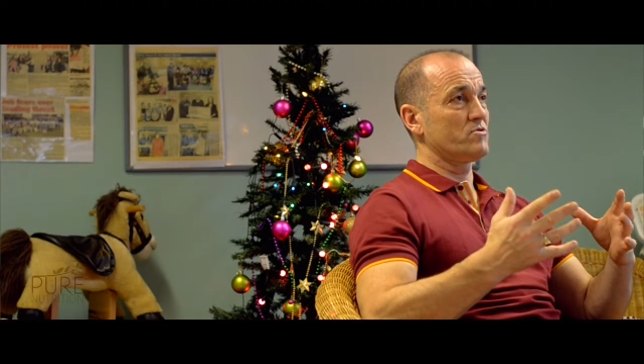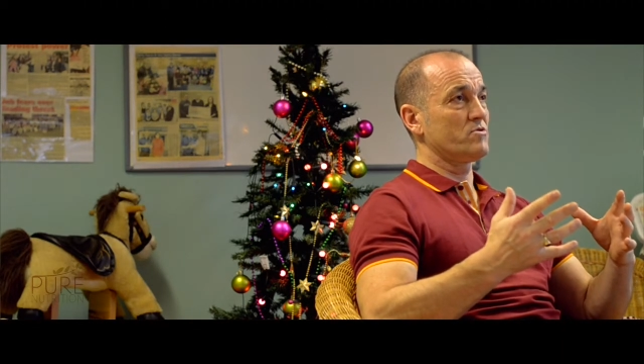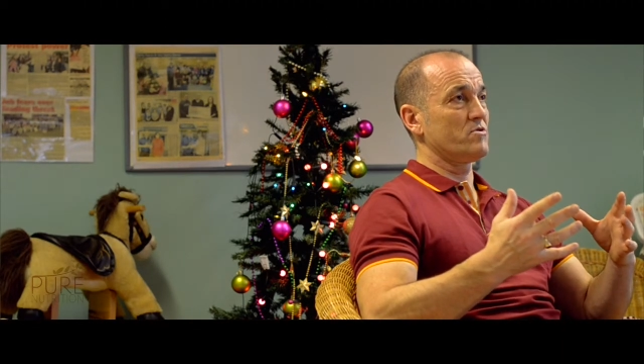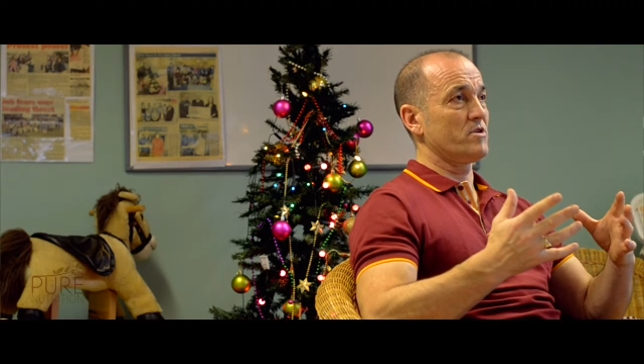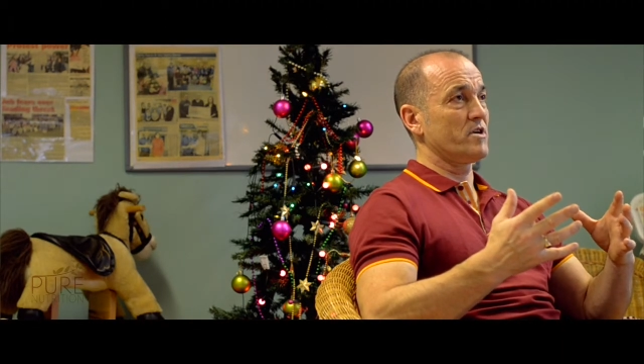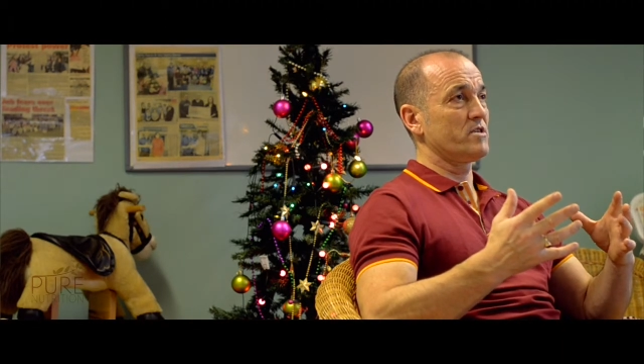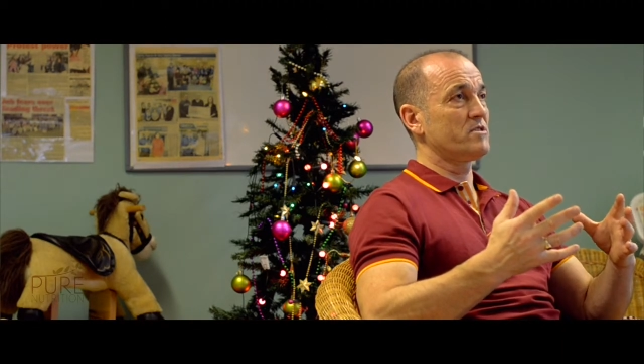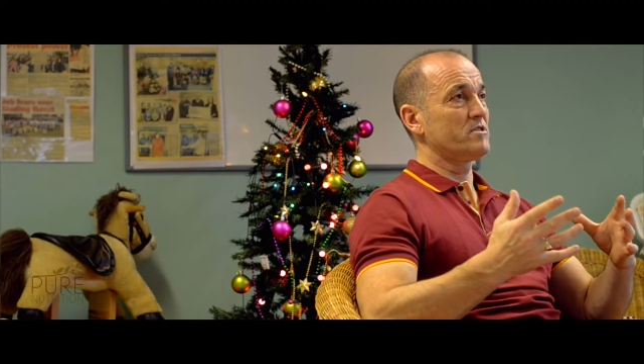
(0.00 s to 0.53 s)

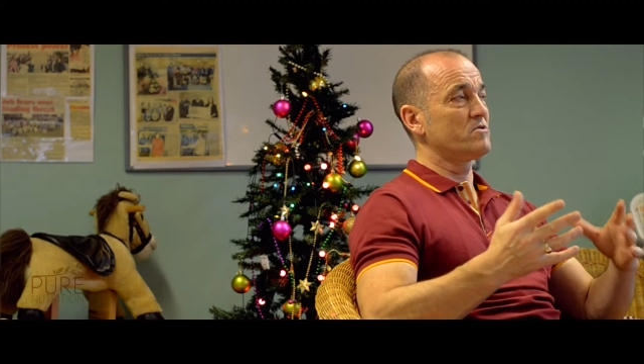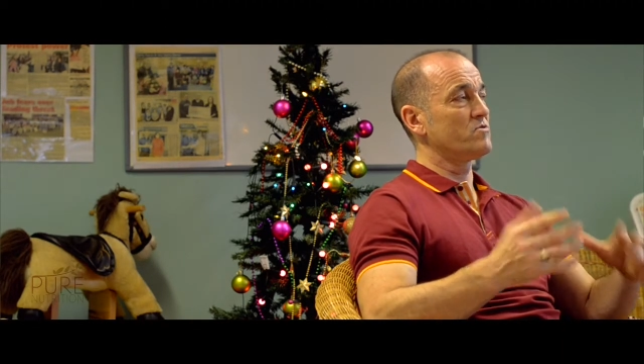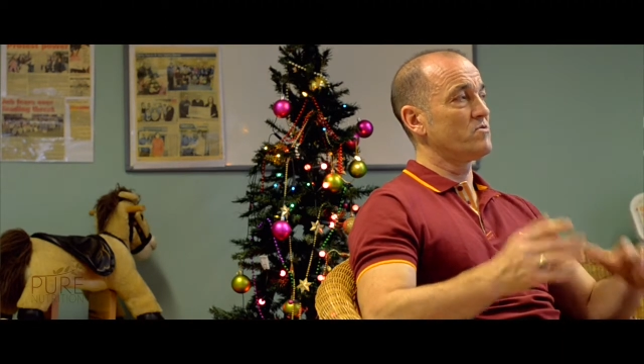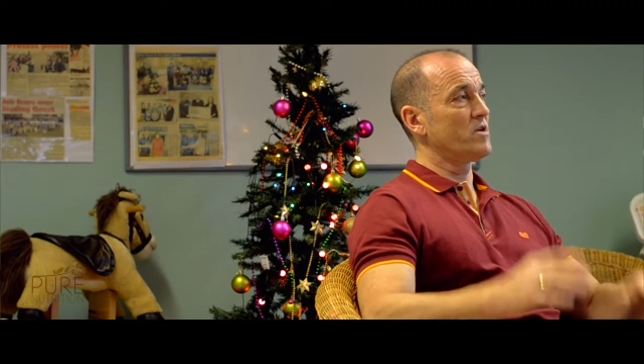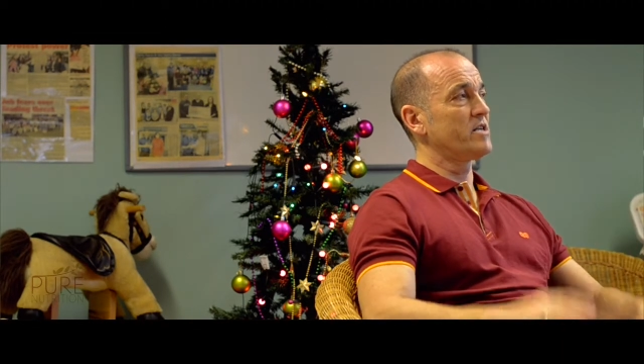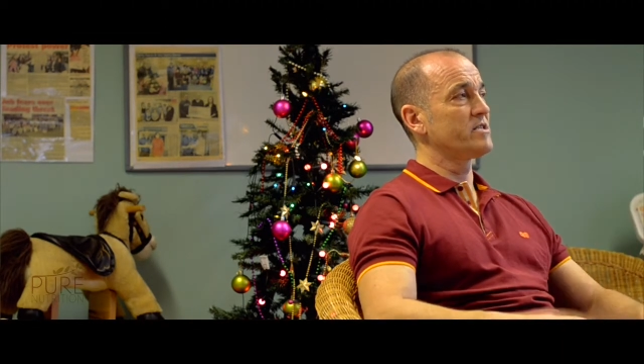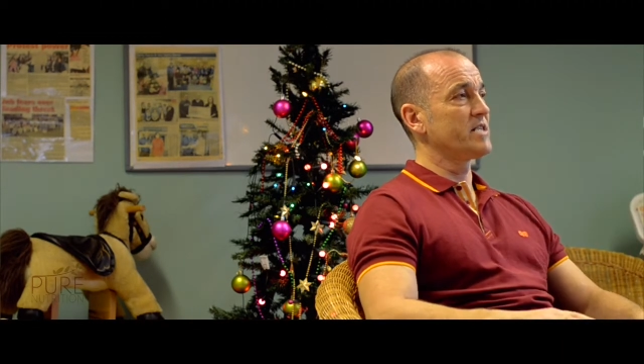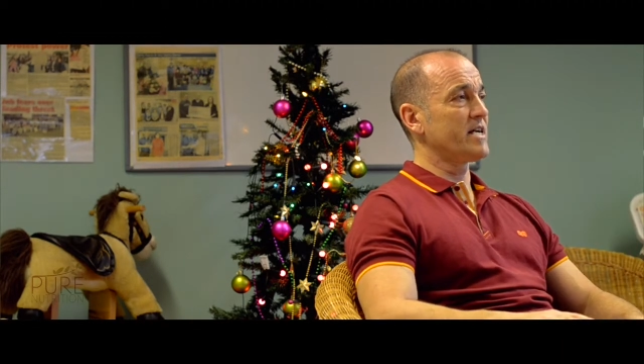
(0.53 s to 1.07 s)
right, you know,
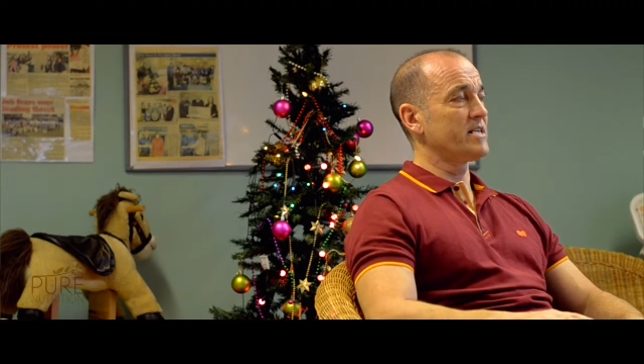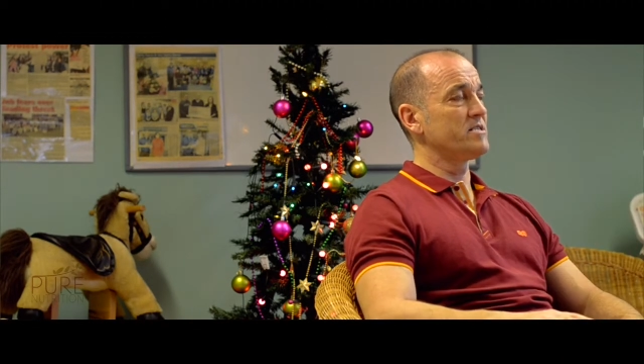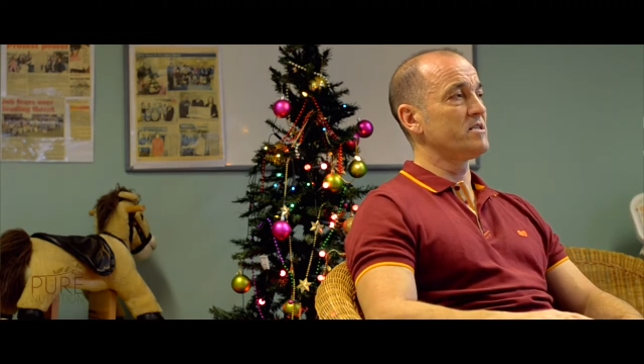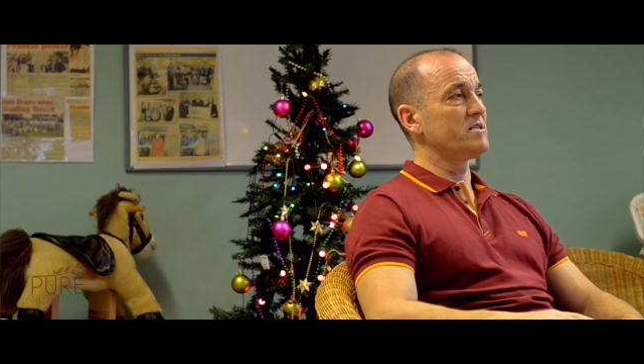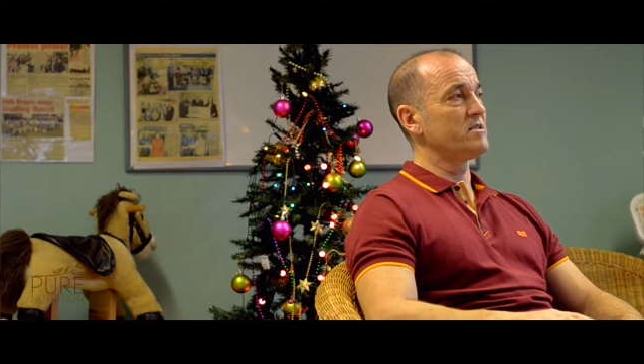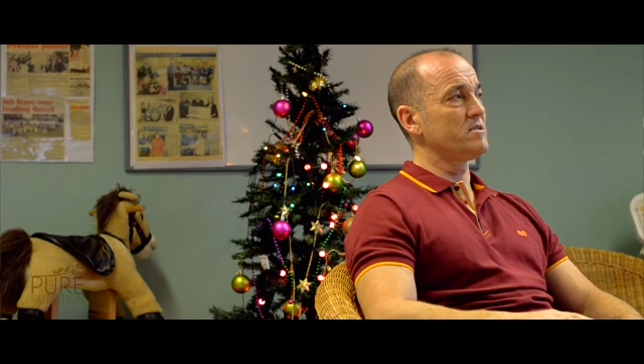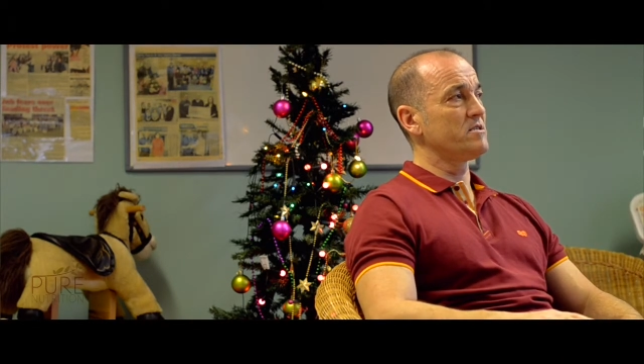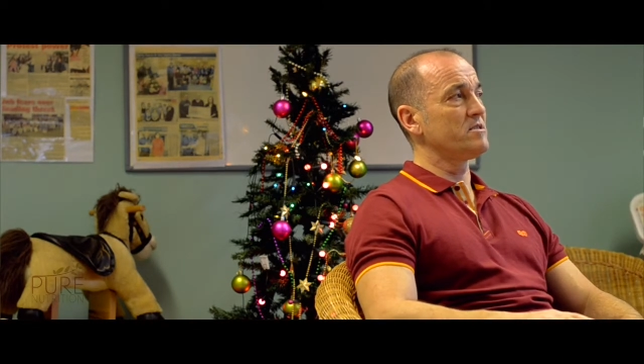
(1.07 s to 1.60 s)
and then
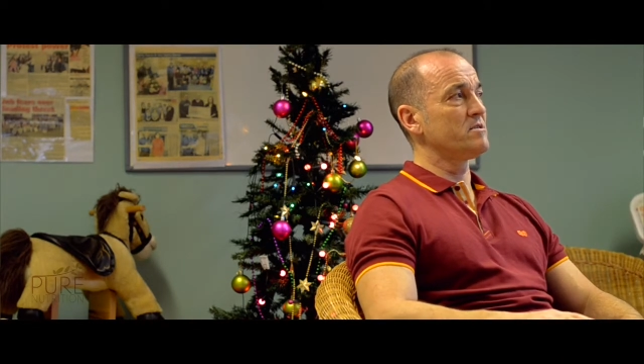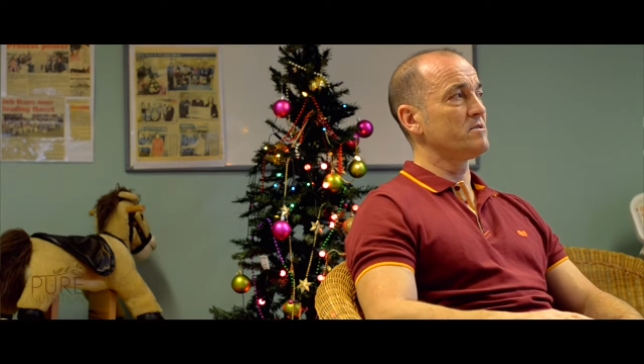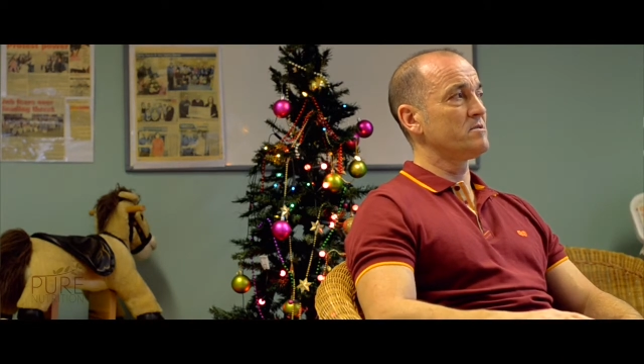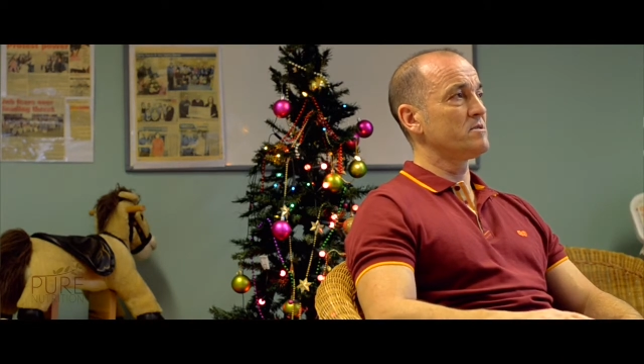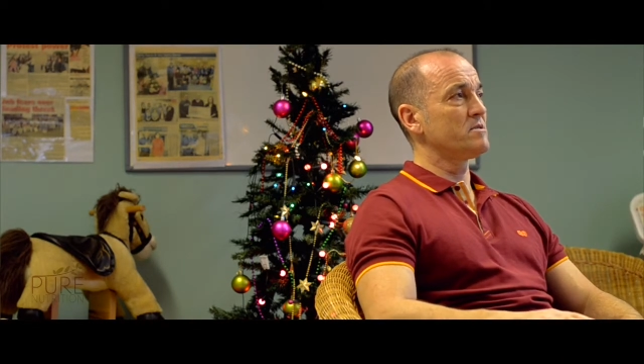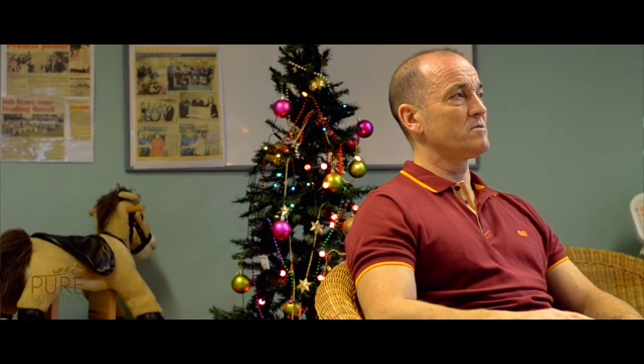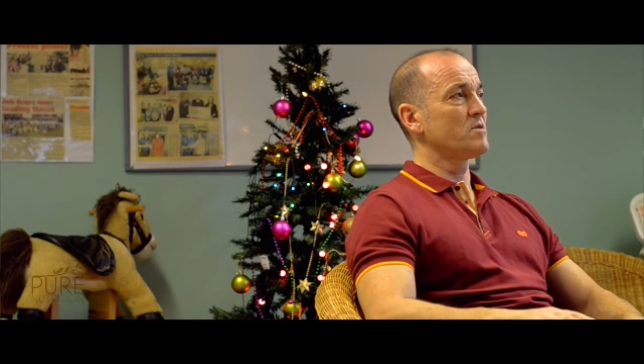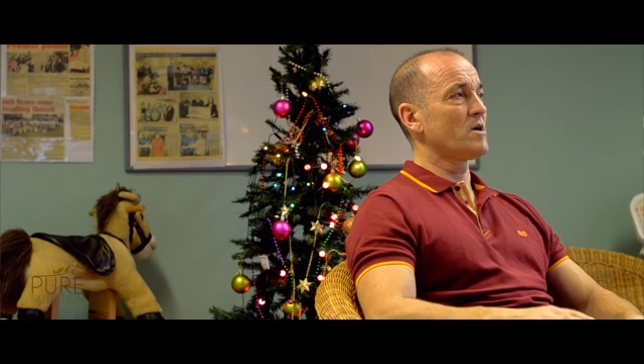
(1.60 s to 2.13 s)
you
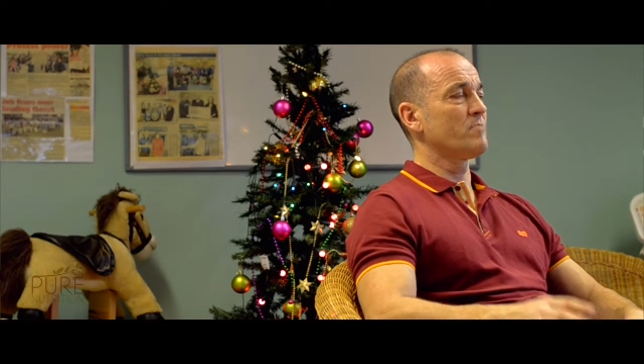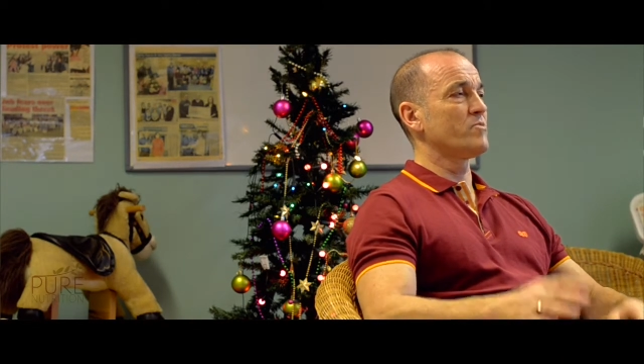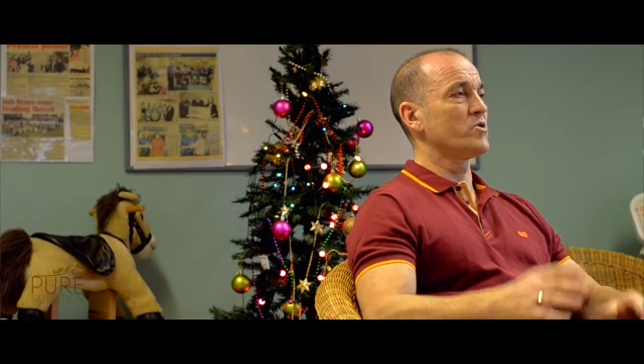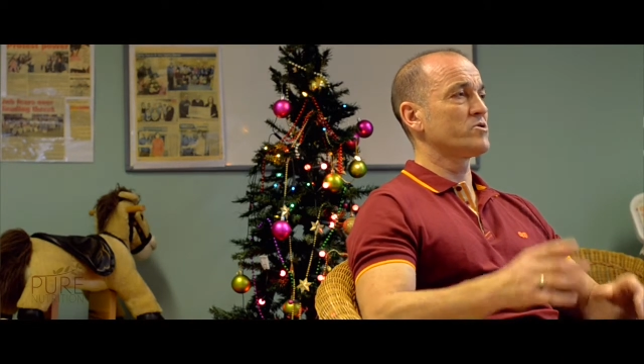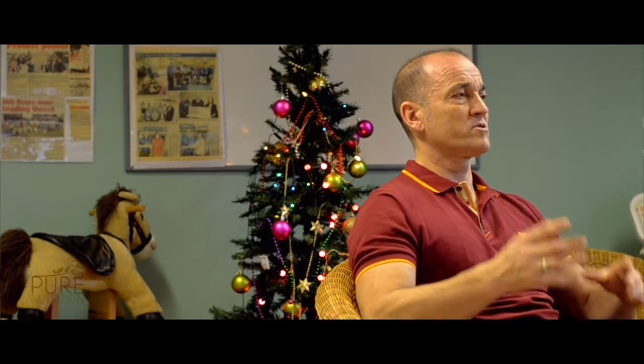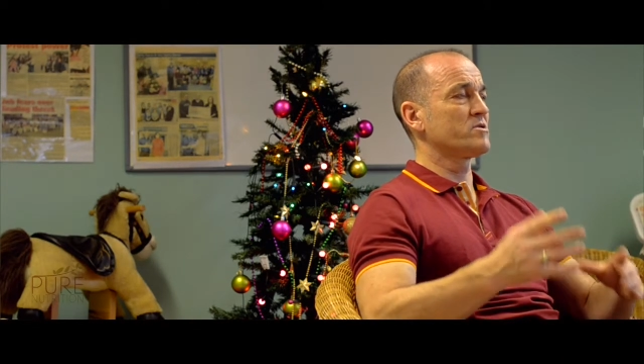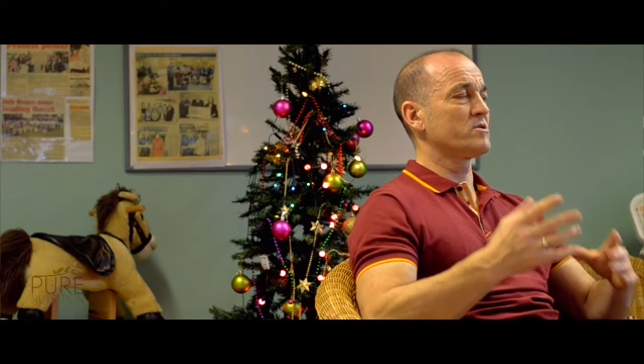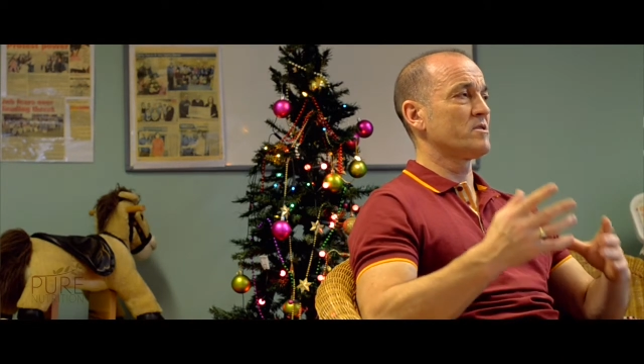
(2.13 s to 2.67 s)
about